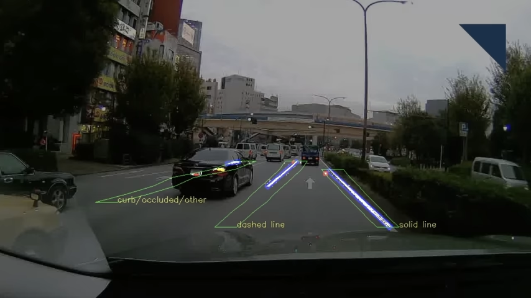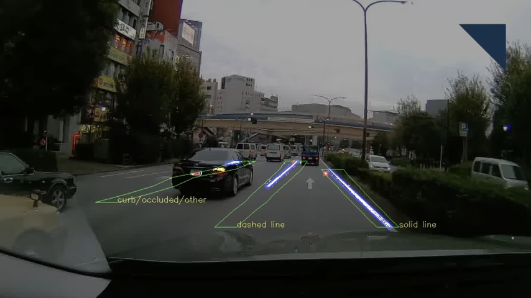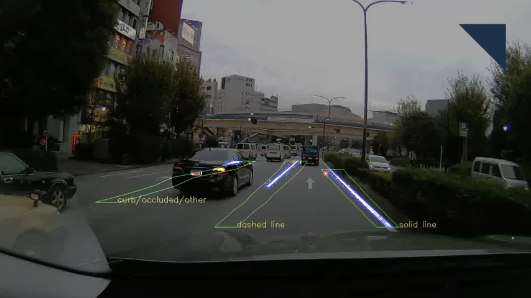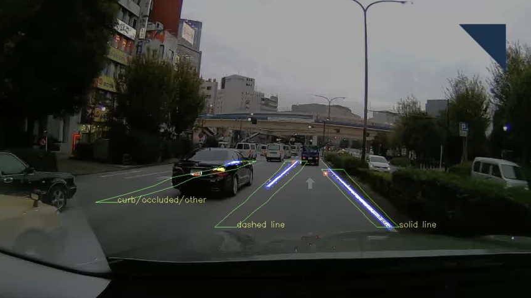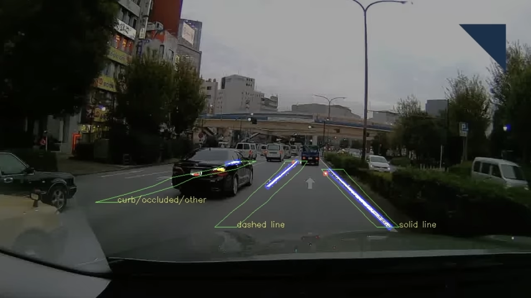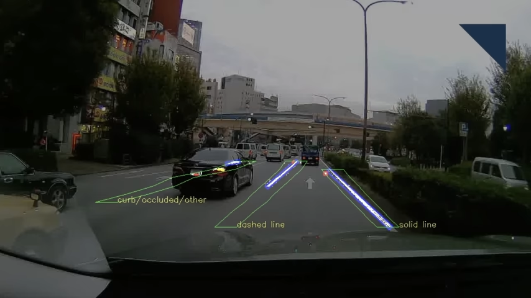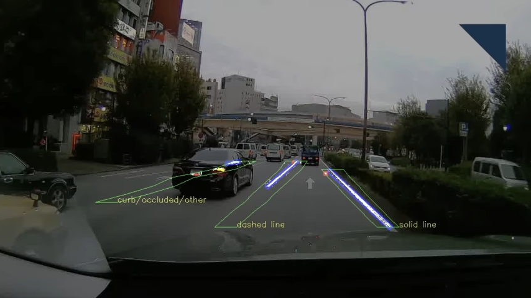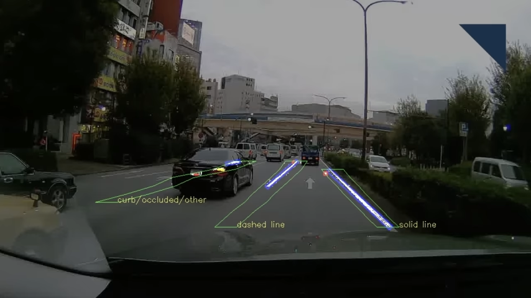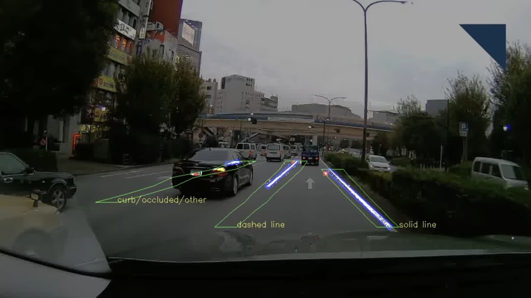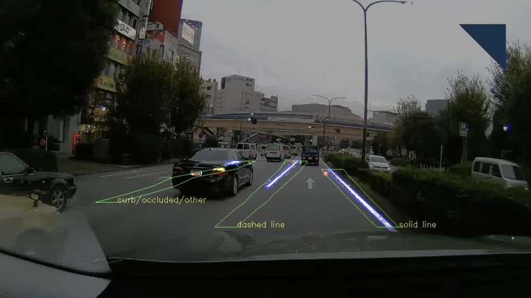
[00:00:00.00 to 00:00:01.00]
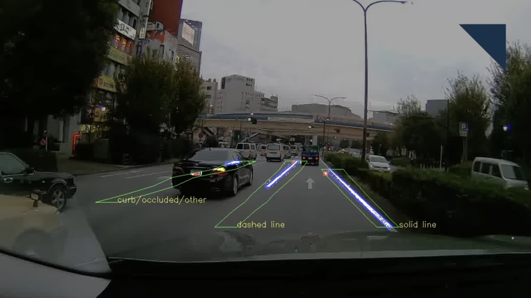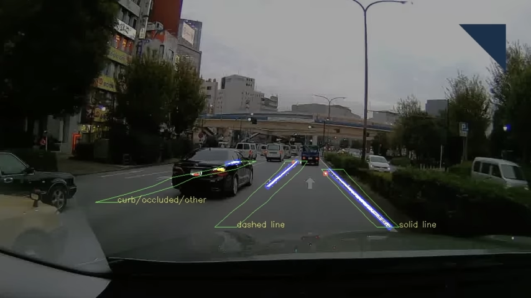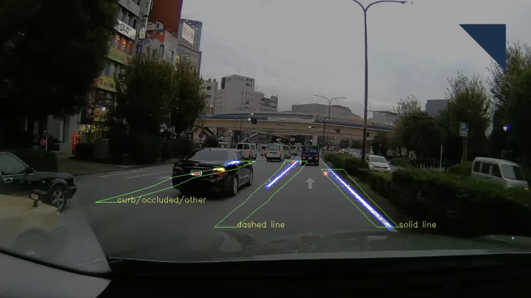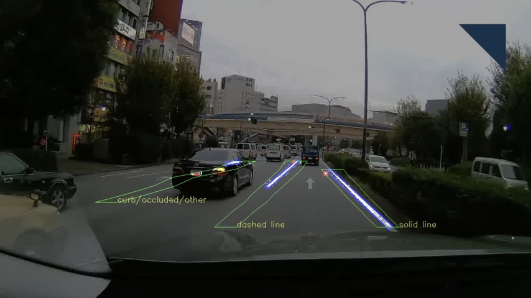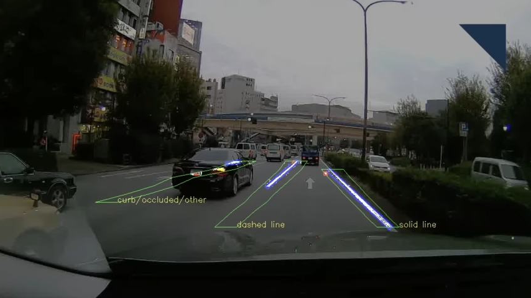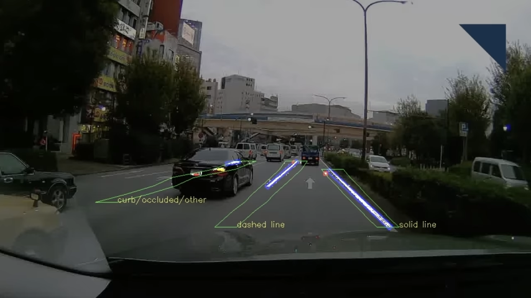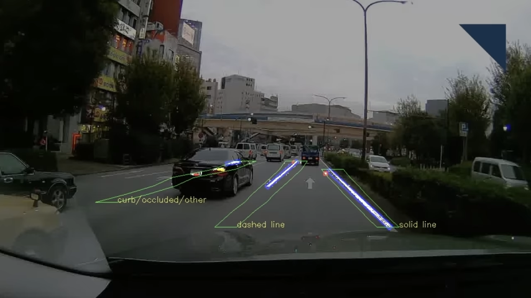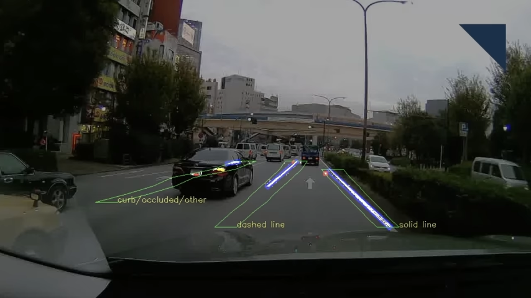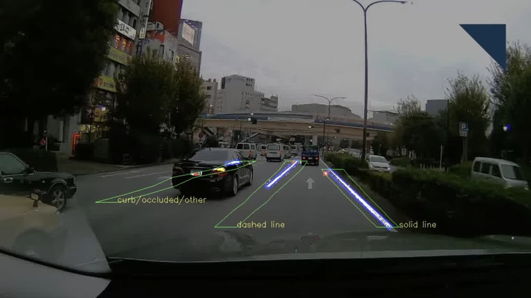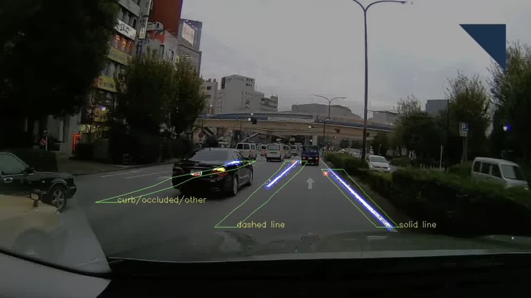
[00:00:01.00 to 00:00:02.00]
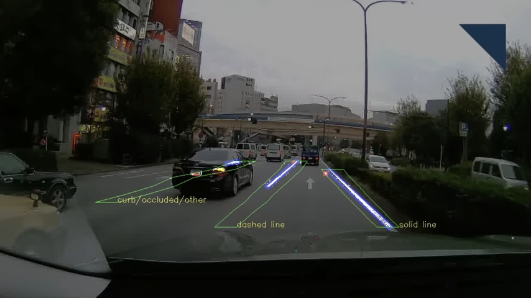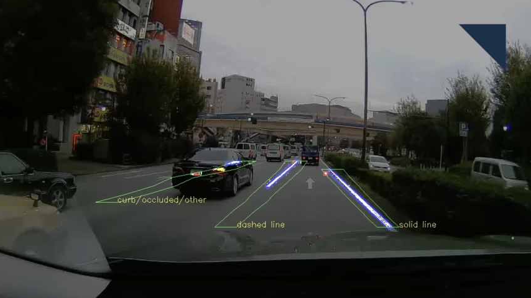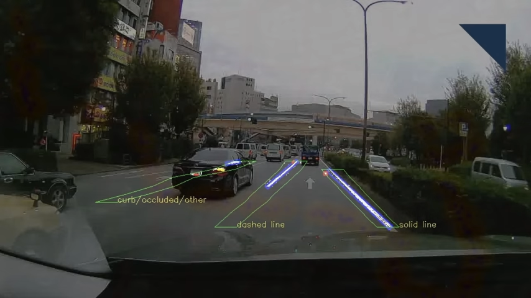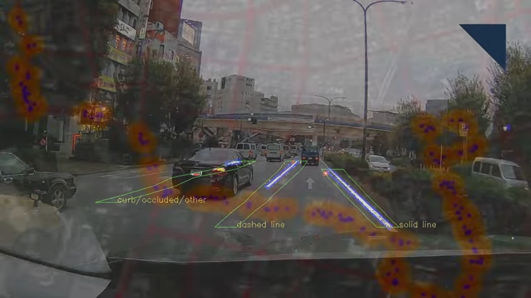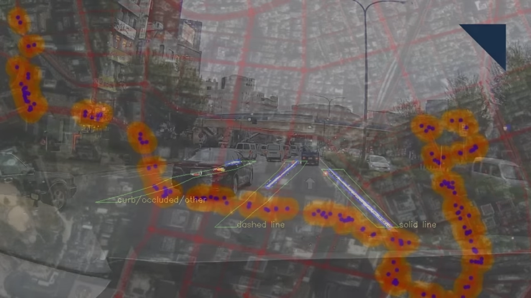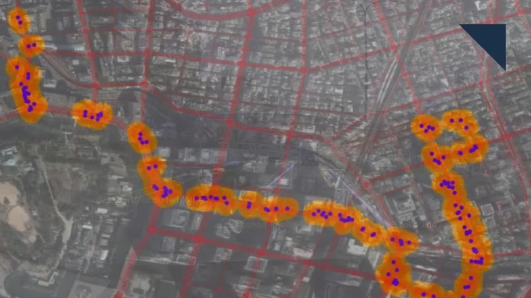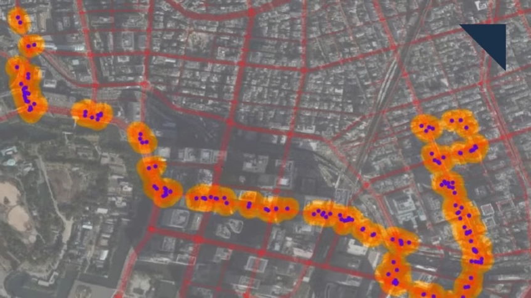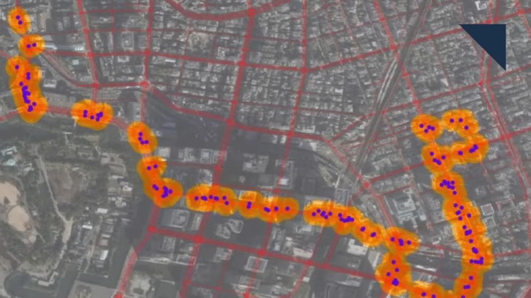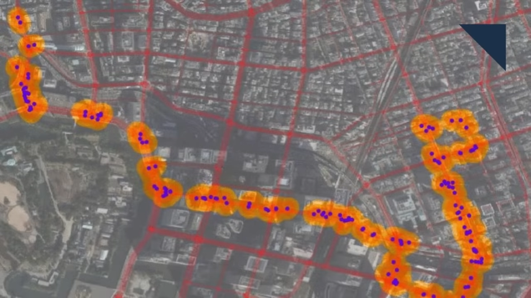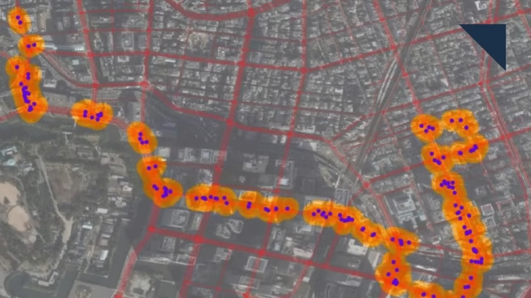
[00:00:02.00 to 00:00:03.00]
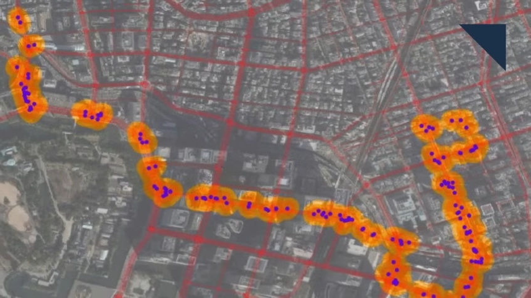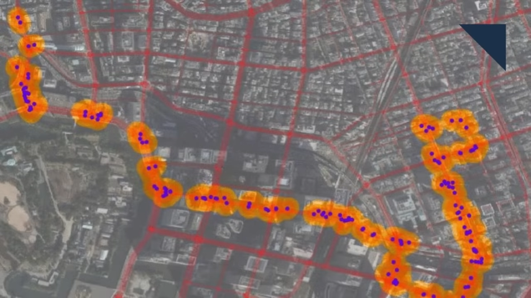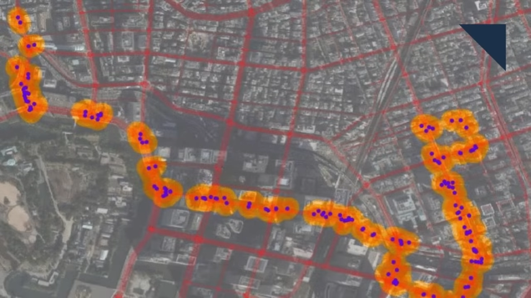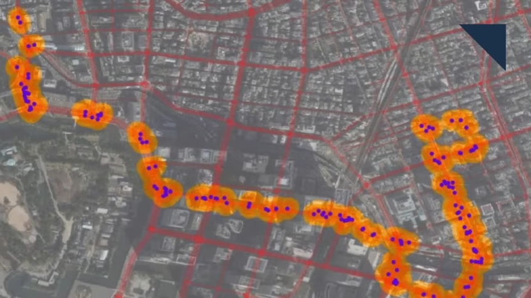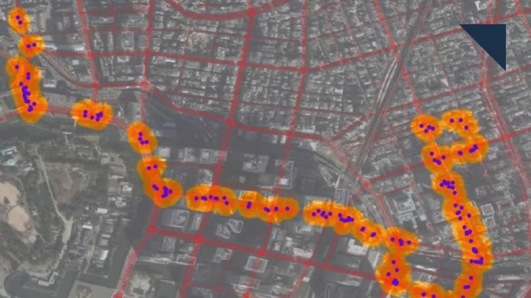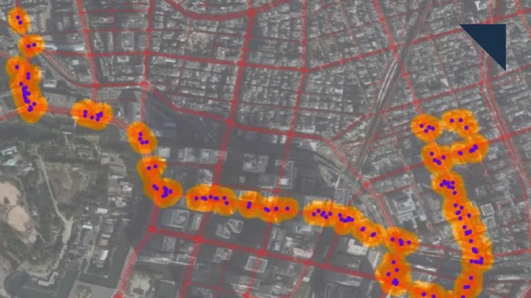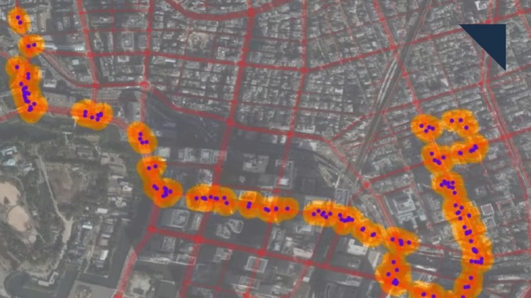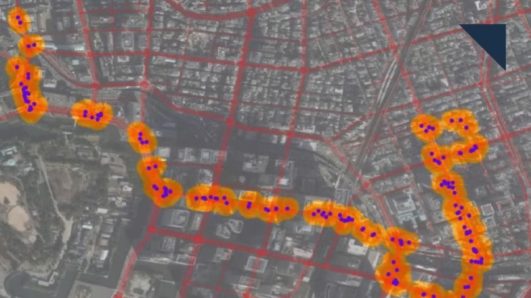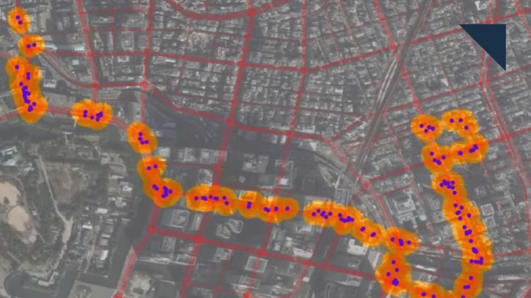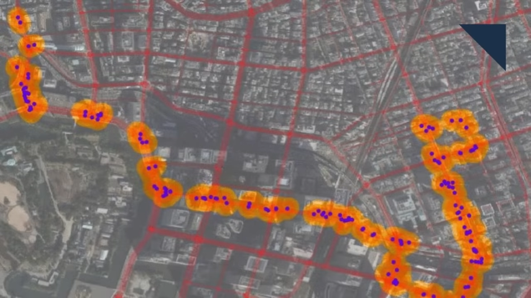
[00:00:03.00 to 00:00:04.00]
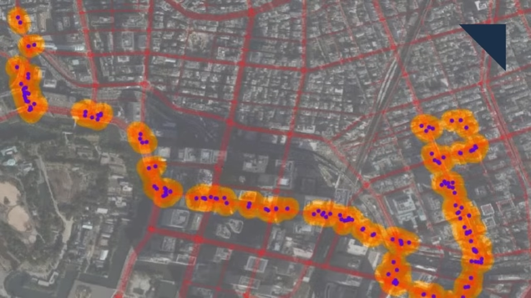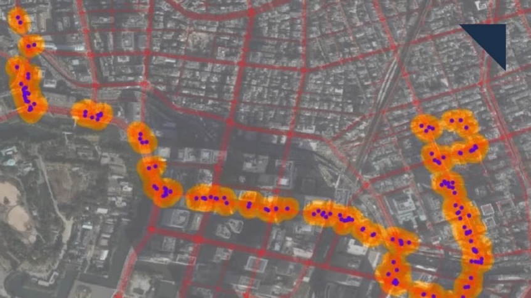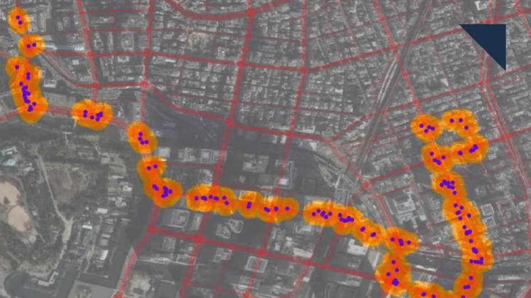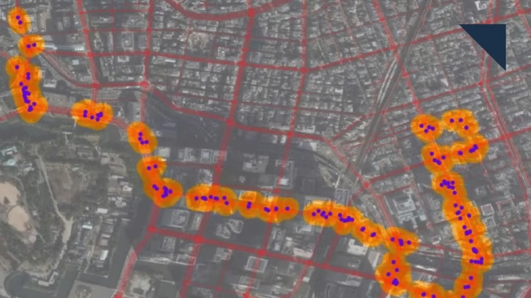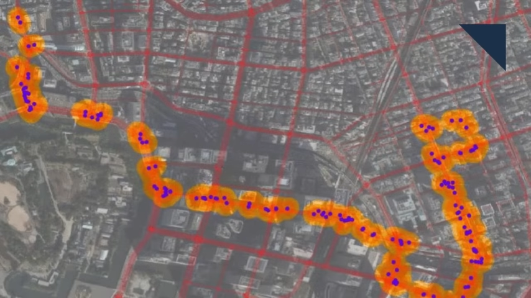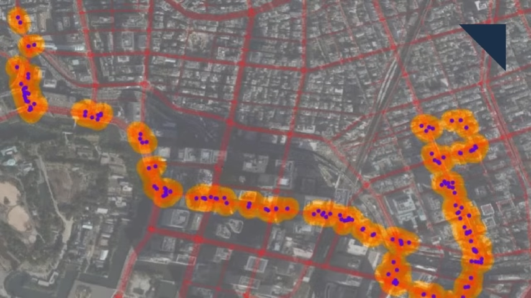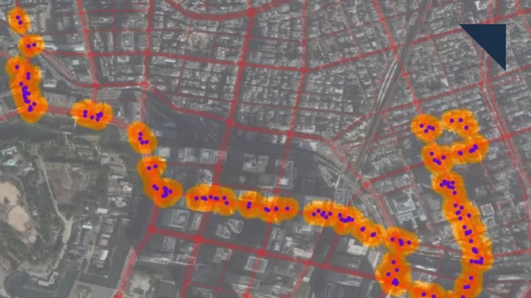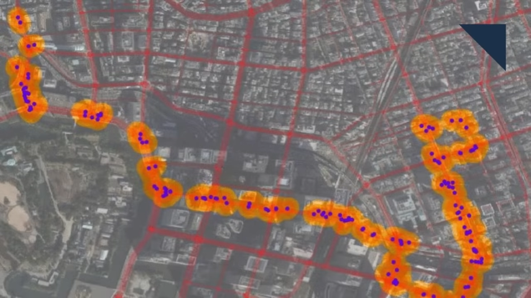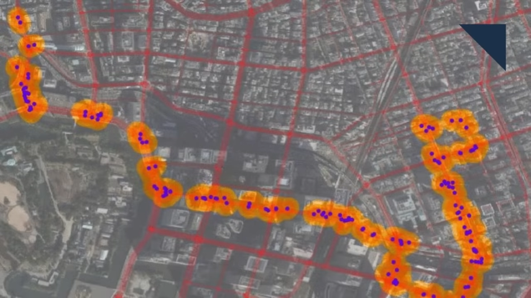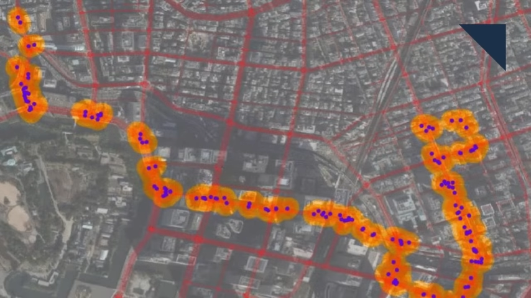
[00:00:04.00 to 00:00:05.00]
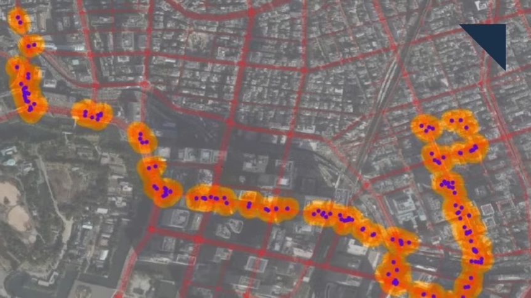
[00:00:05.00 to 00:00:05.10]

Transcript: (no speaker visible)